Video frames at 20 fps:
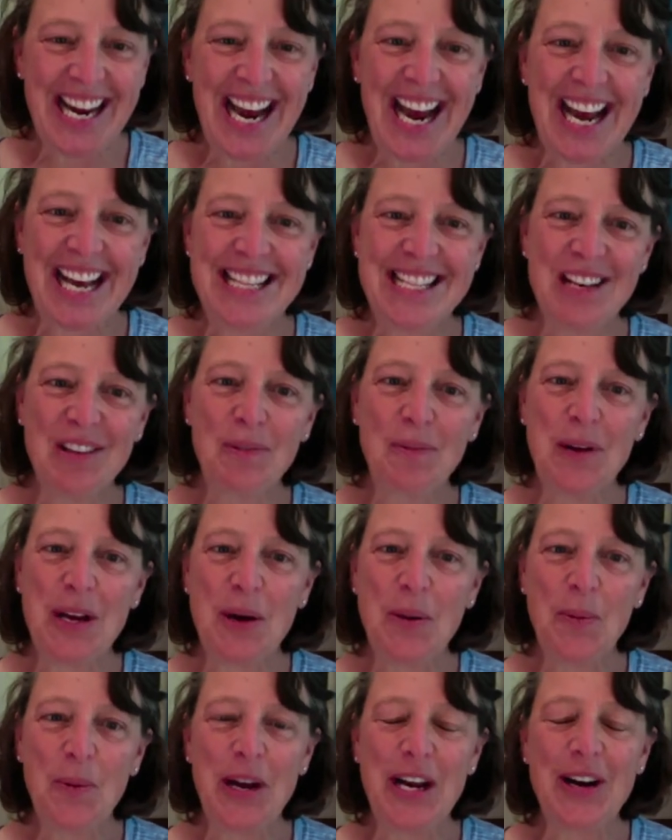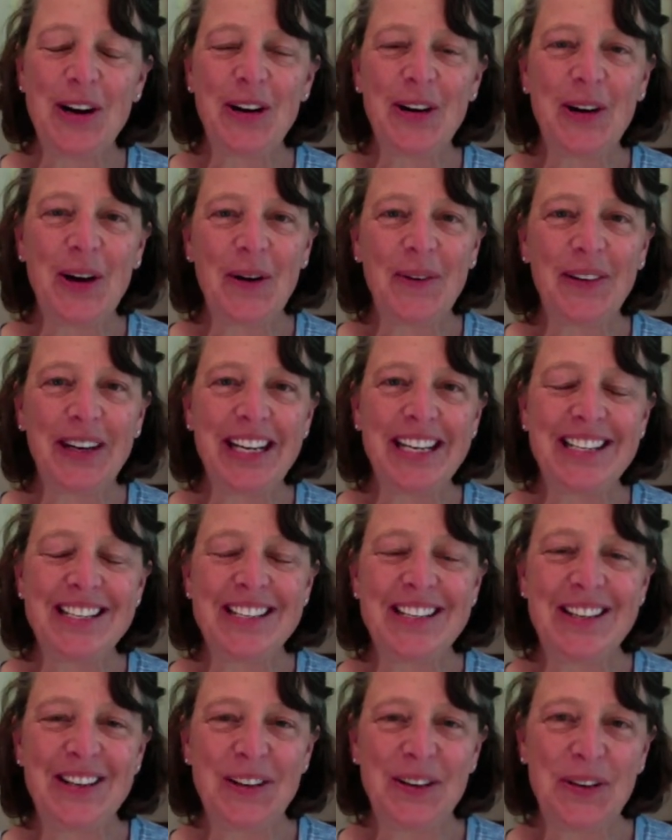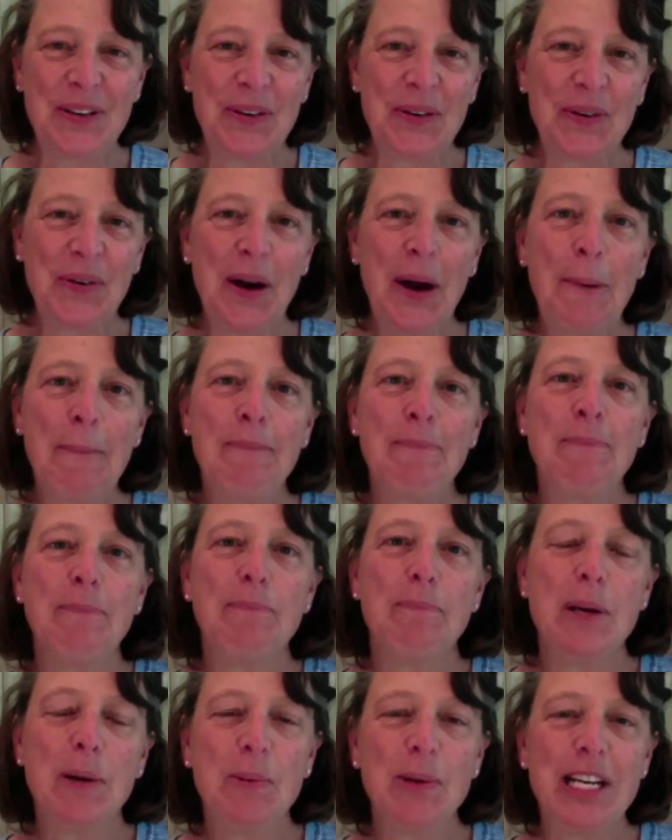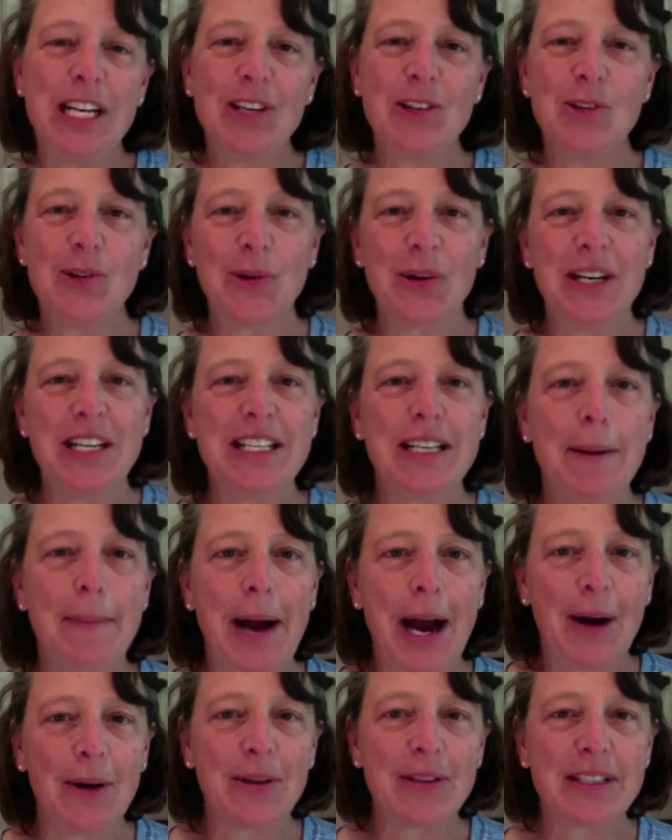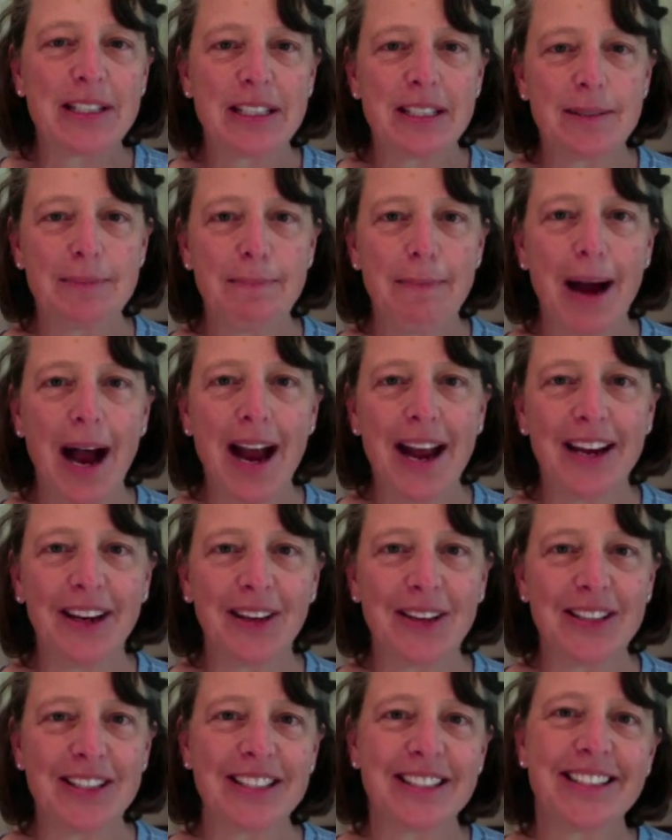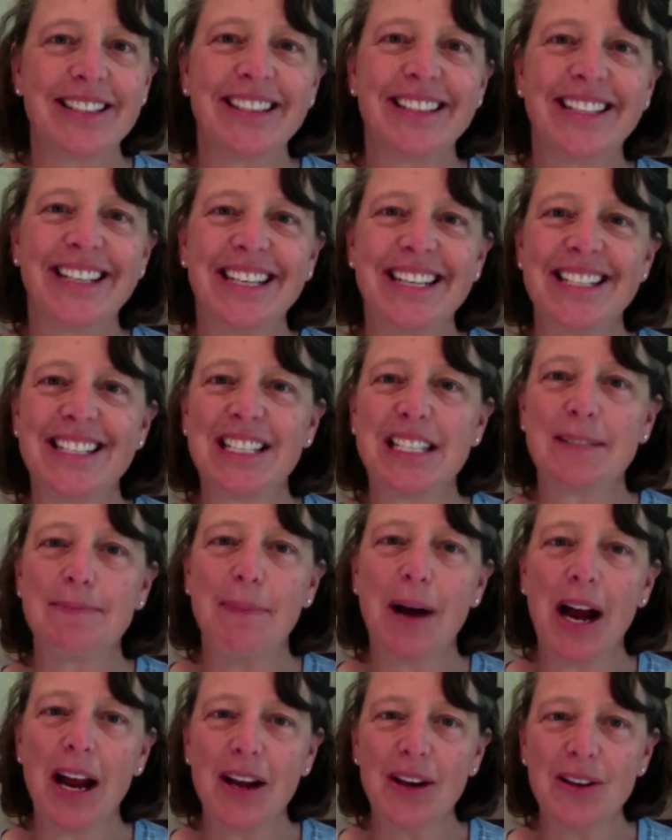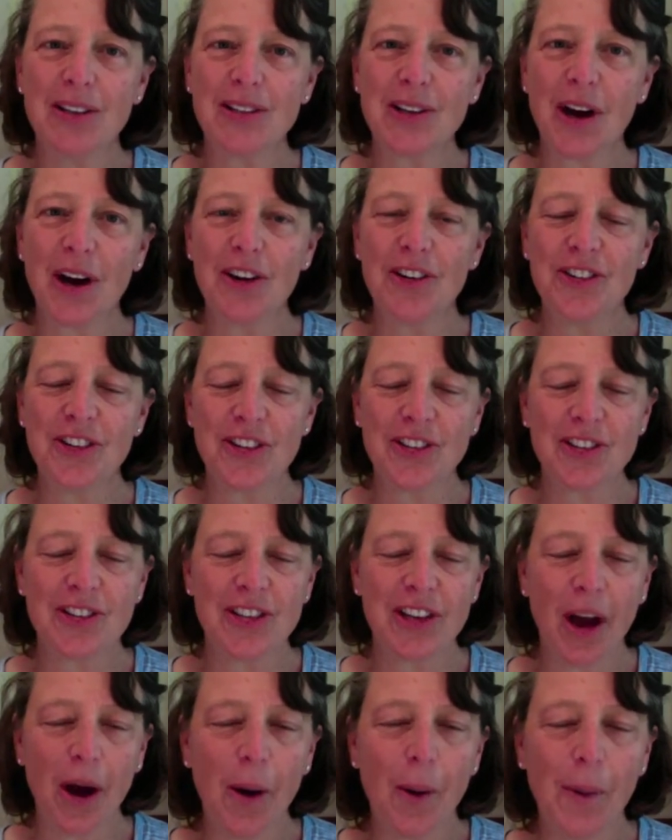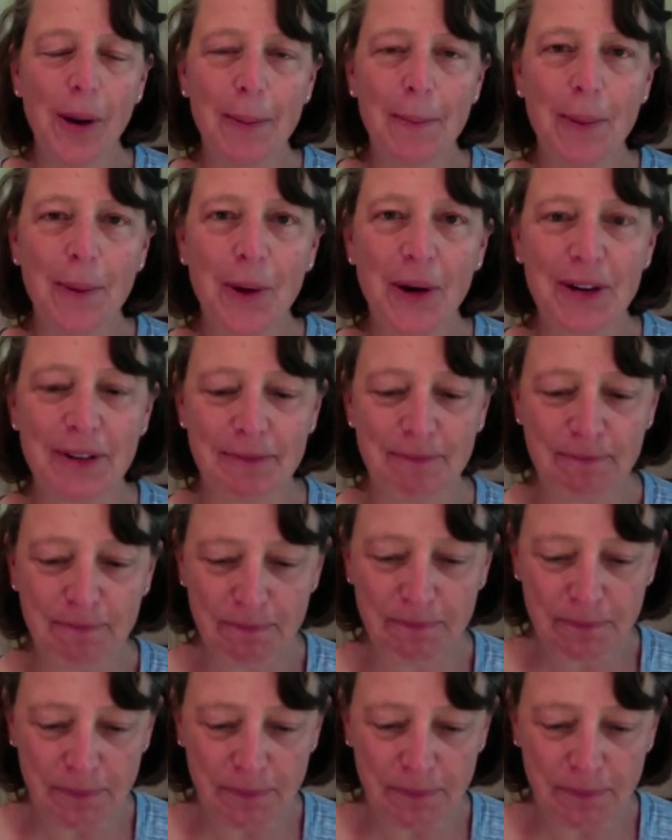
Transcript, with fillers: And this week we are going to be reading stories about smiles because smiles are just so important.